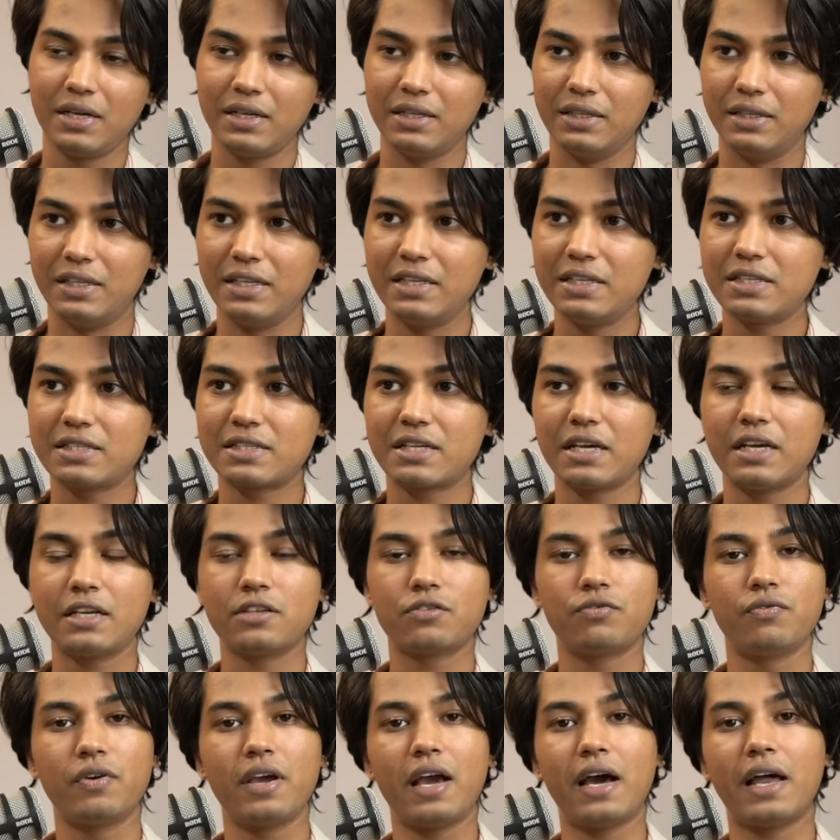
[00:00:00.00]
These
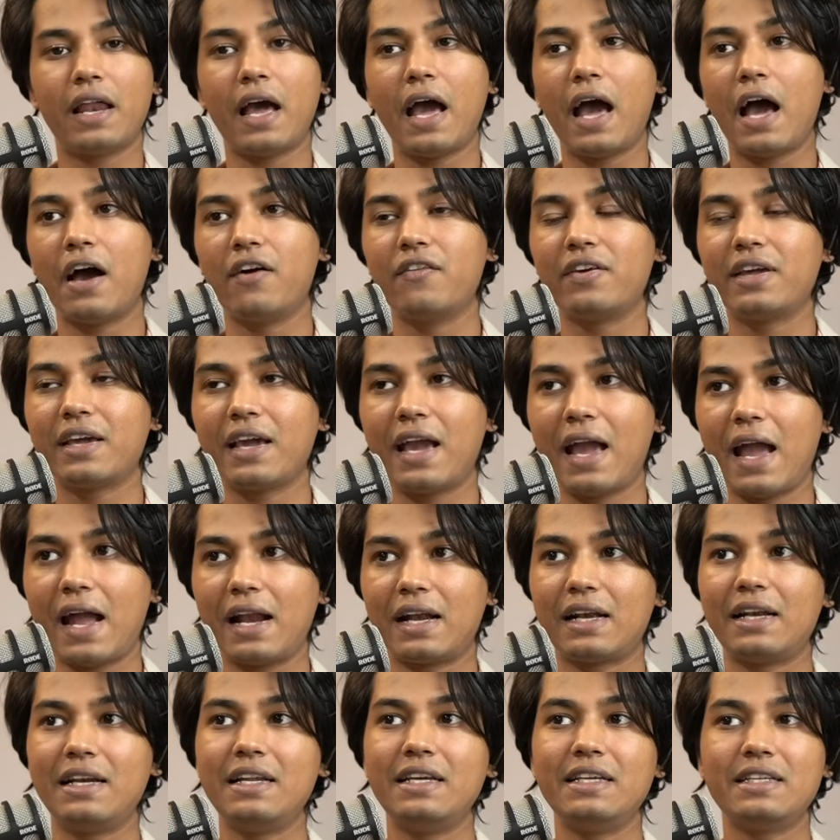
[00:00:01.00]
days we are having
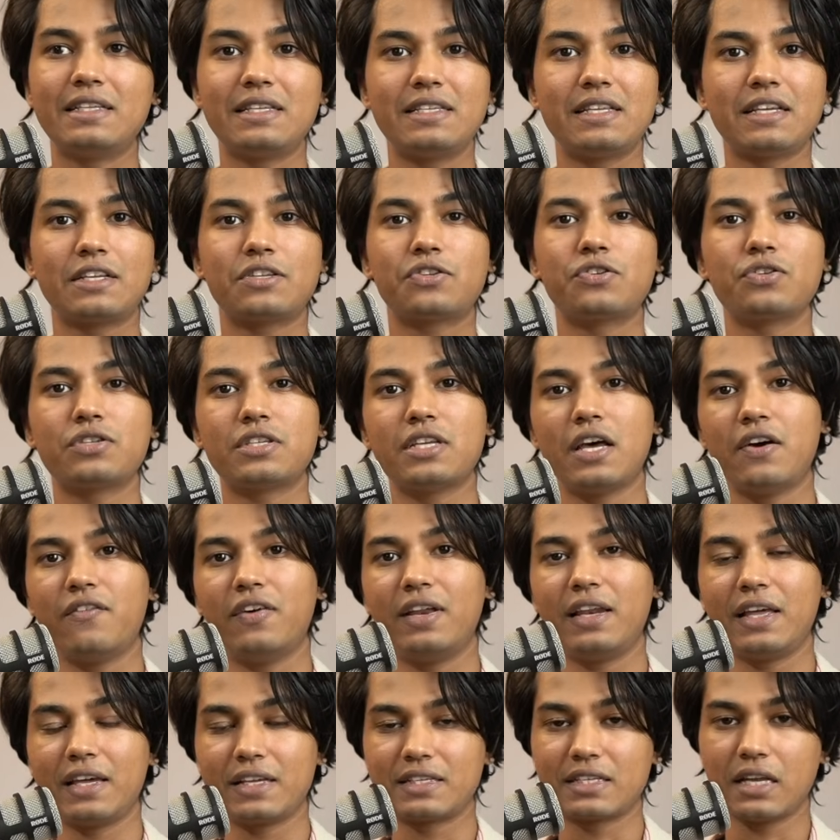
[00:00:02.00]
at least 6 to
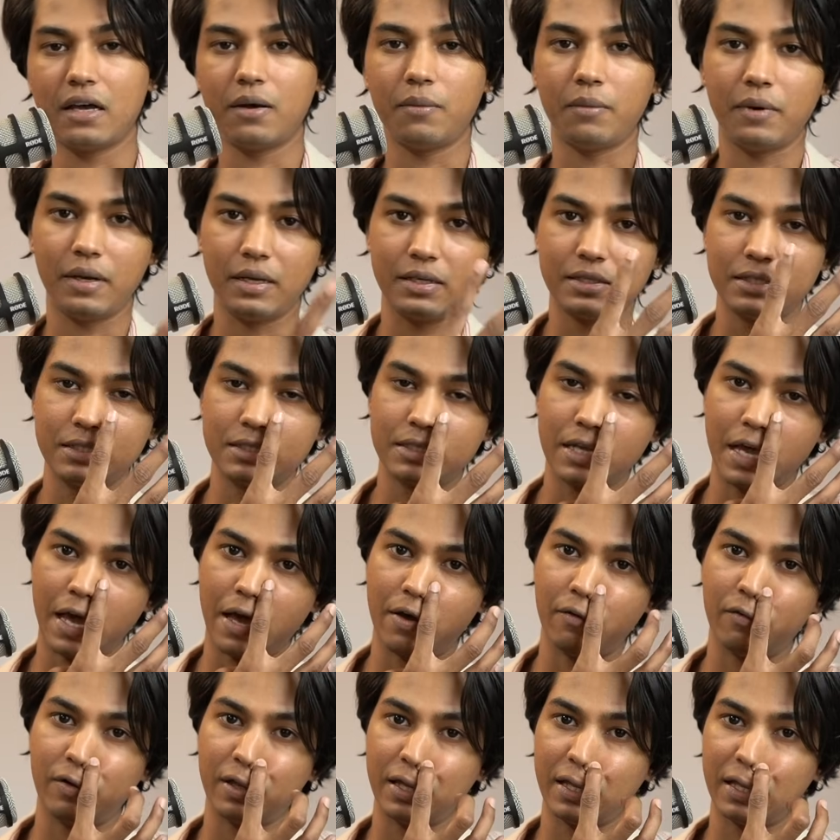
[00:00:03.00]
7 examinations
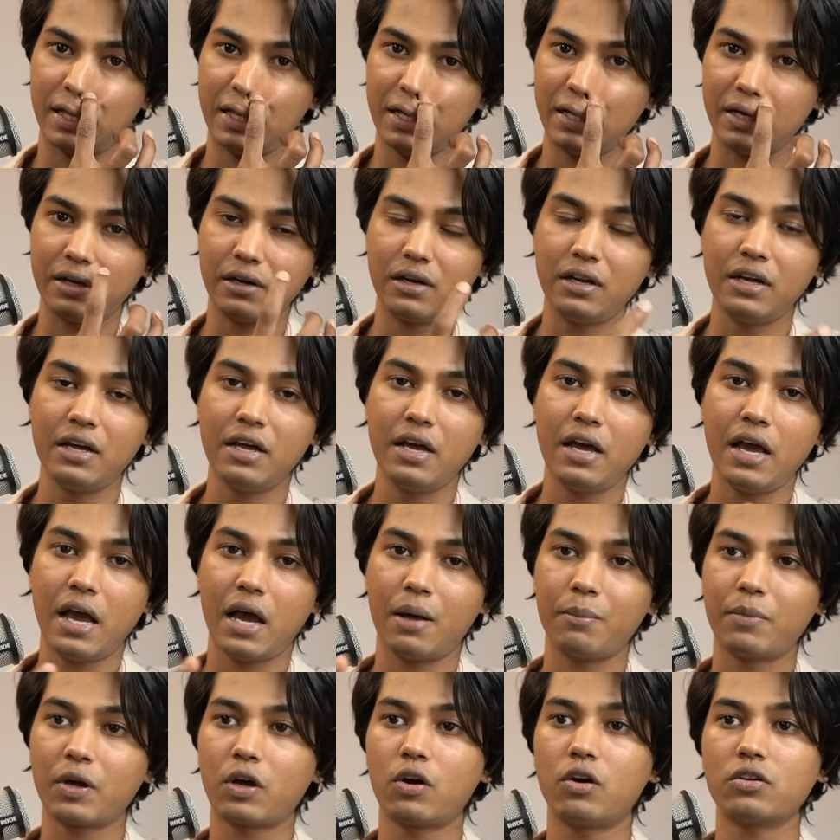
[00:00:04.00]
every year,
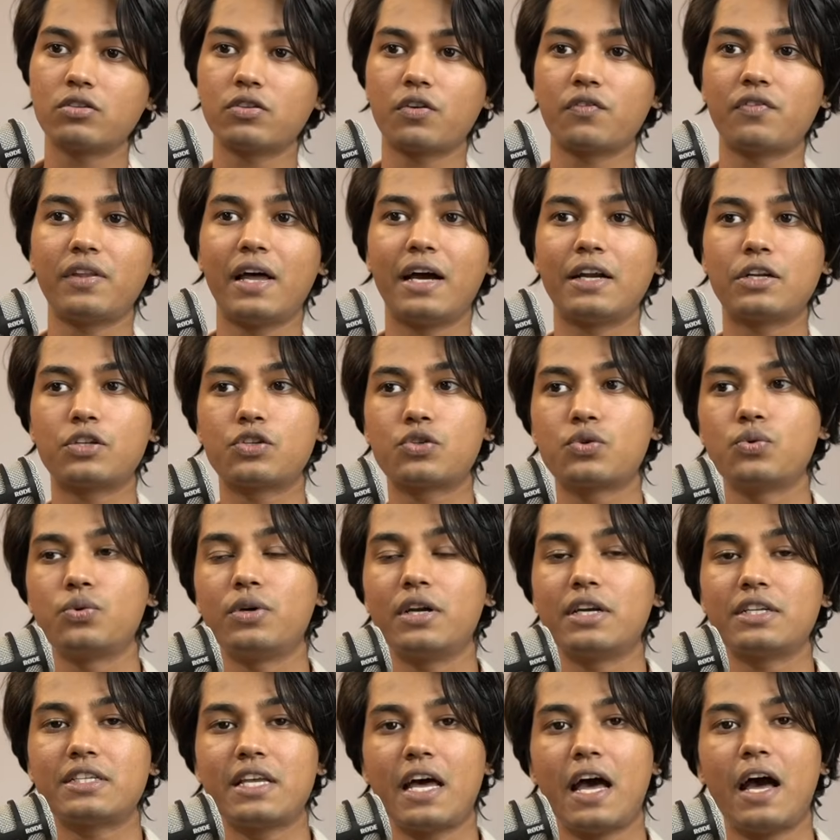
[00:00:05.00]
and because of that,
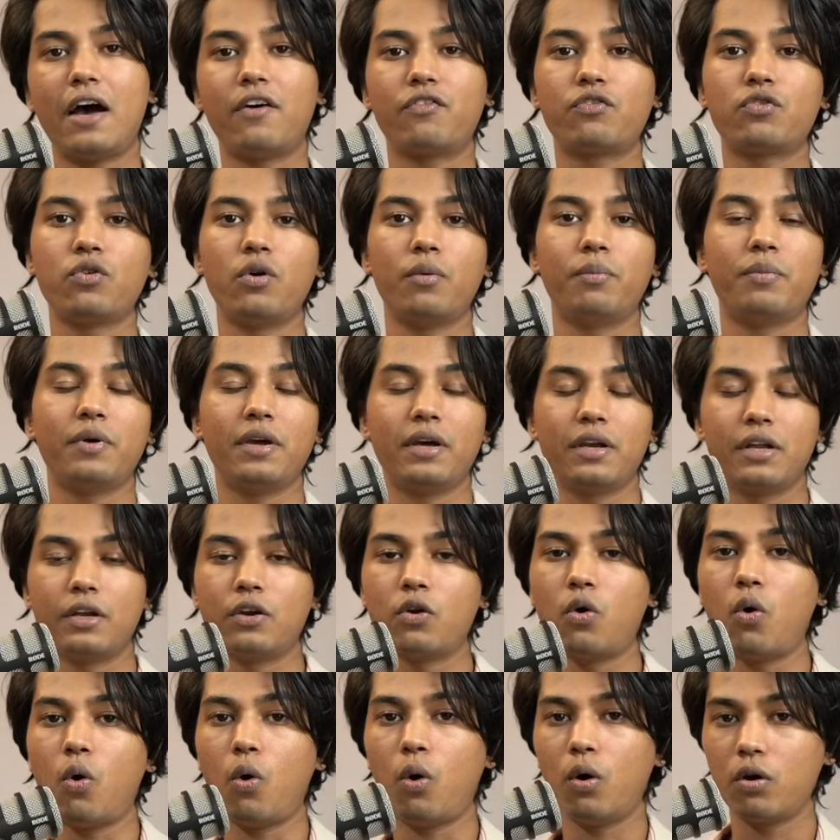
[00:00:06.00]
students have to appear
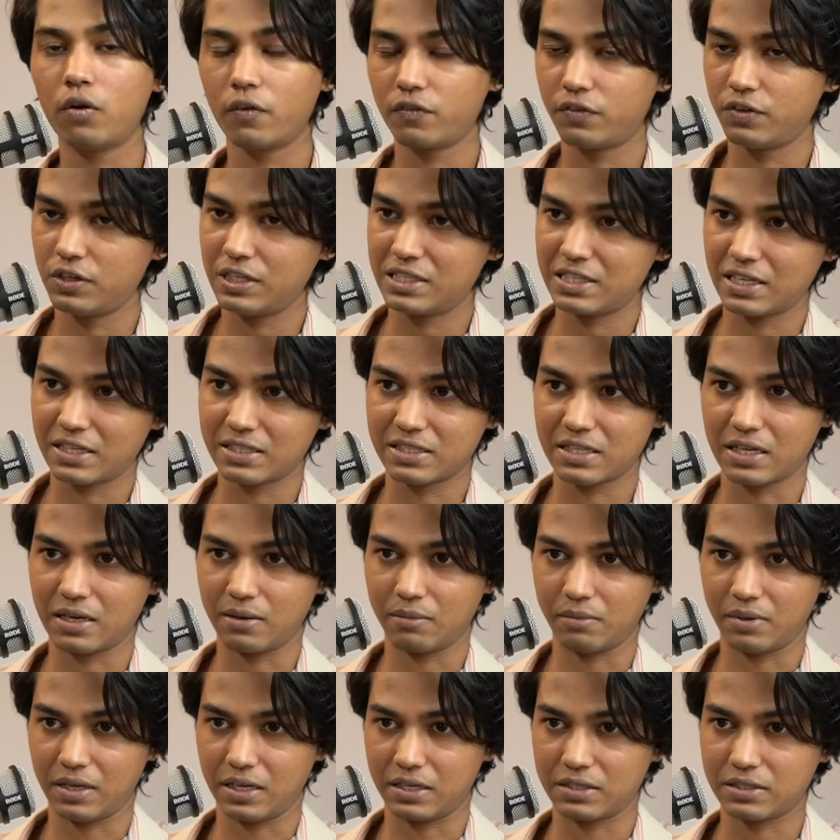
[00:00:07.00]
in all of these
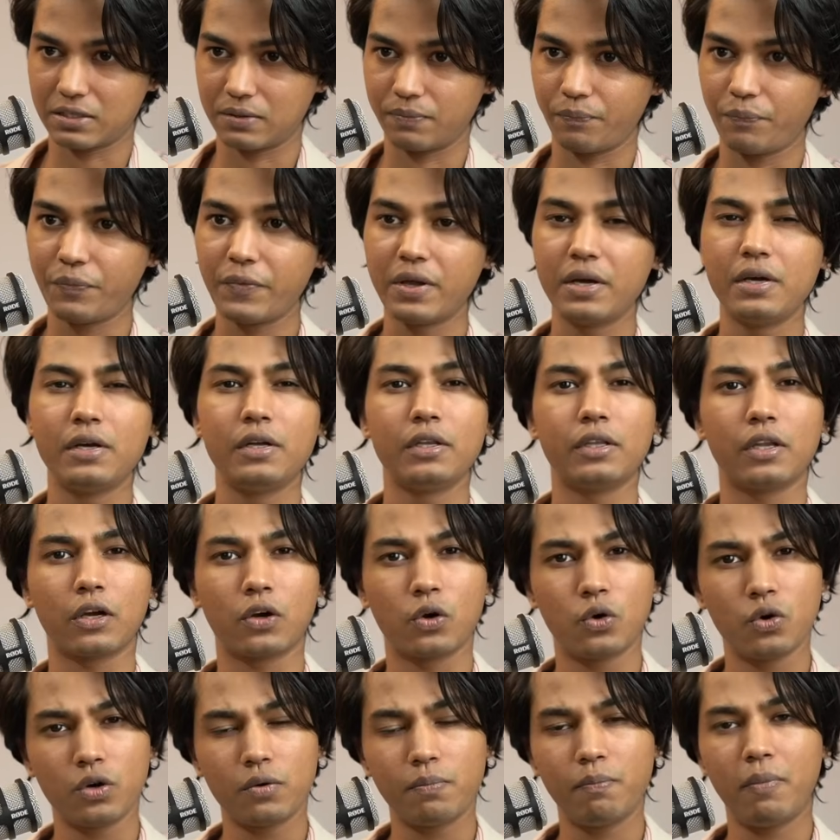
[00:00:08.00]
examinations. The
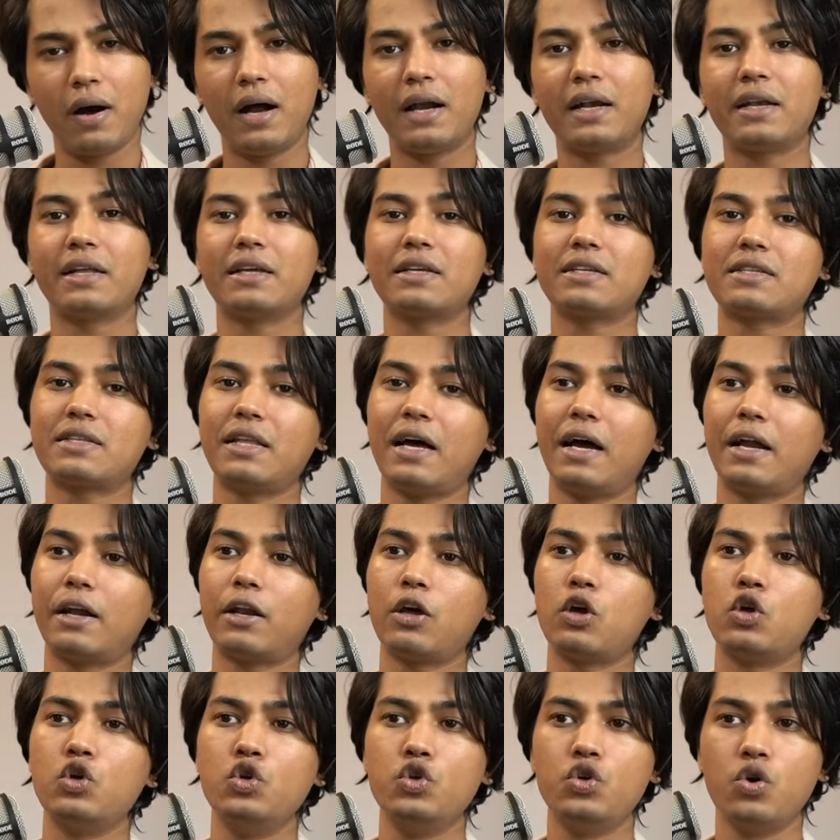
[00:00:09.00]
good part is
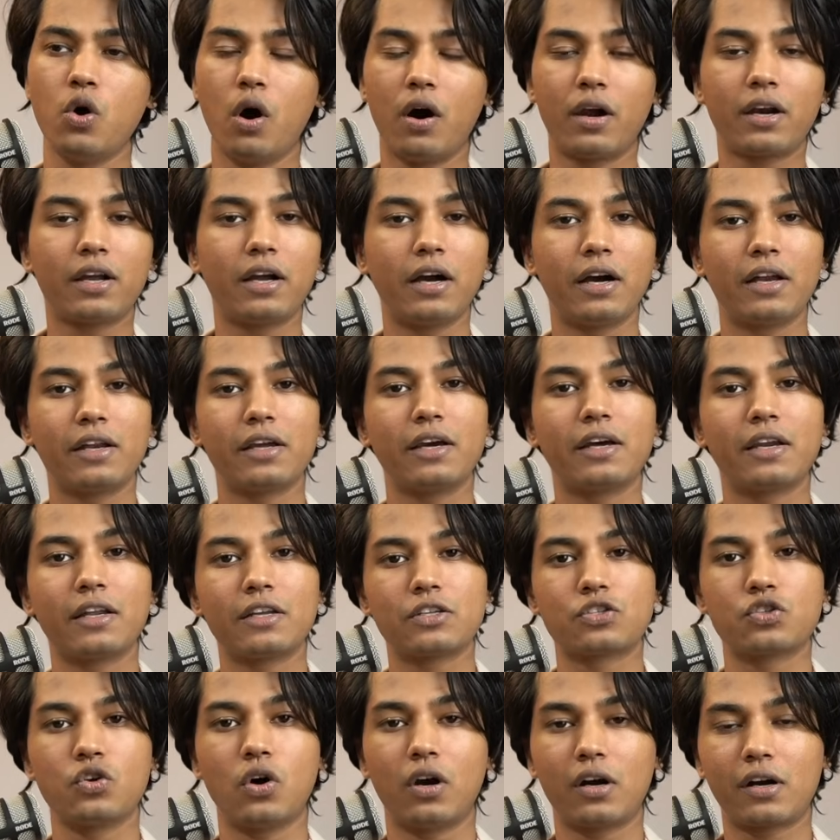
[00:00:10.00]
that your career
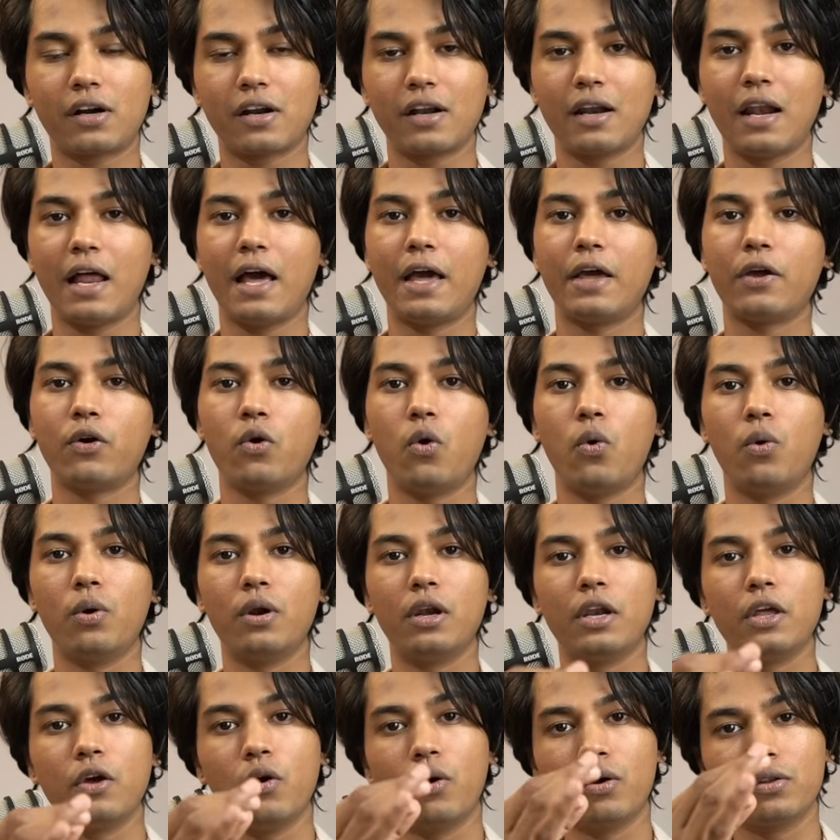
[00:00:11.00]
is not relying
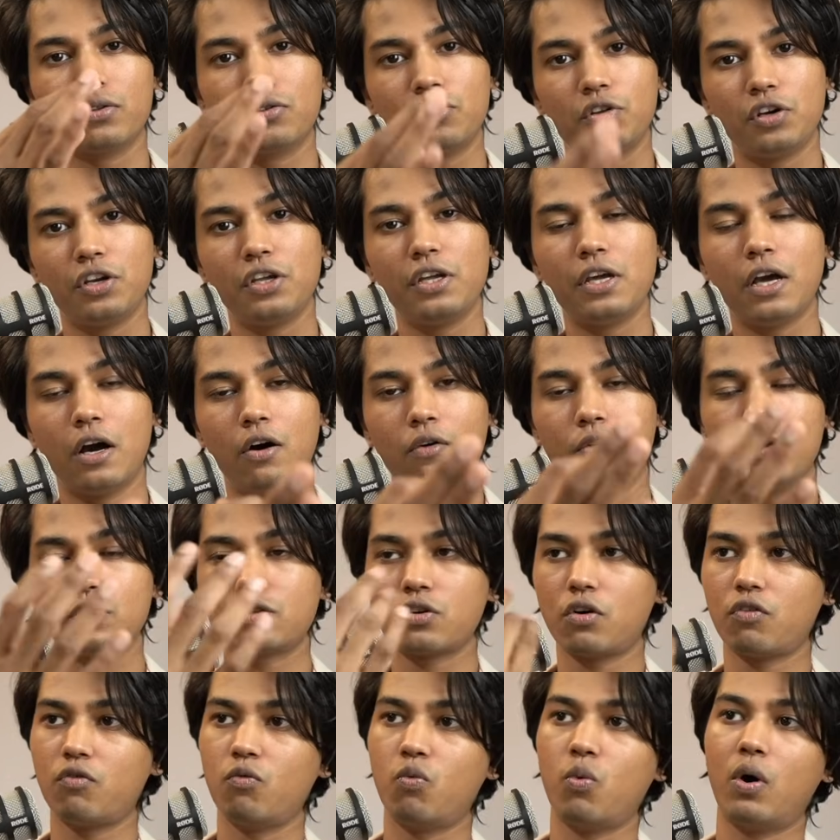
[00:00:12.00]
only on 3
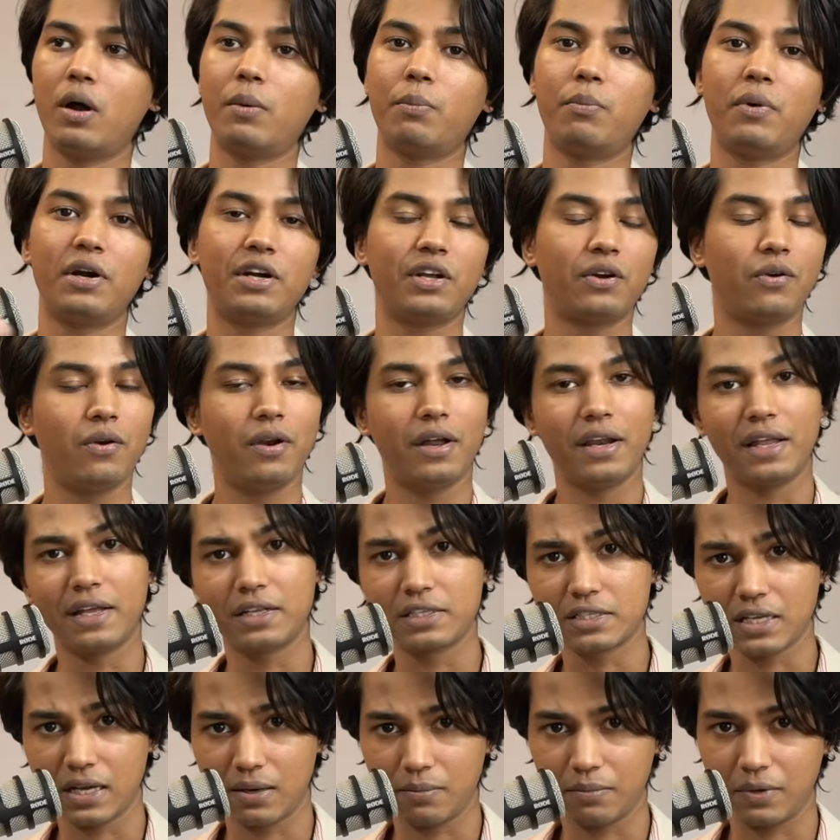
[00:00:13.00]
hours of one particular
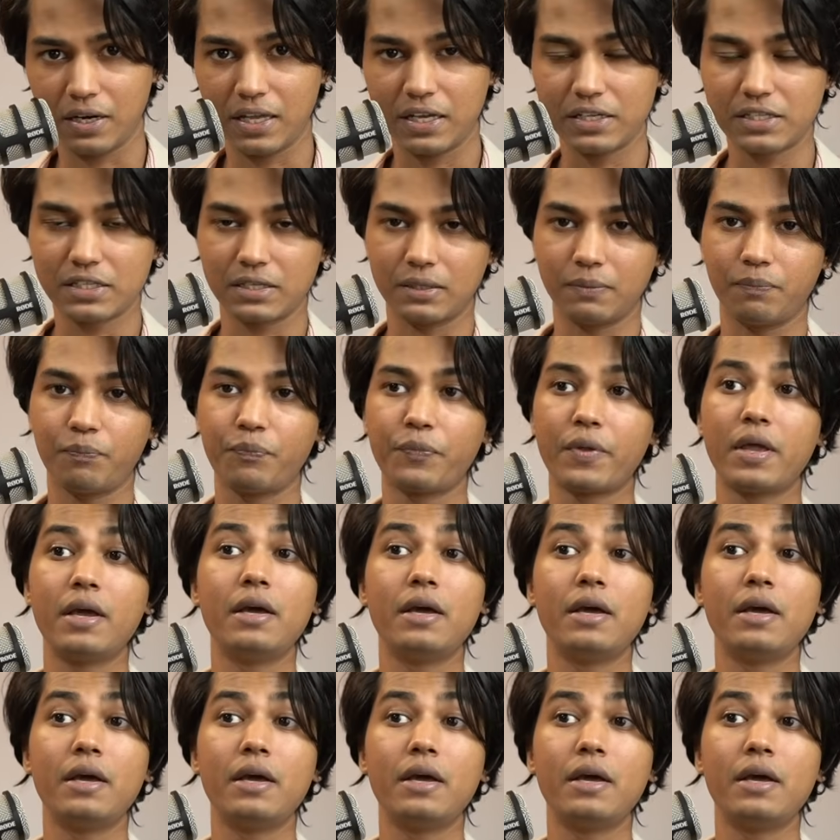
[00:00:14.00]
examination.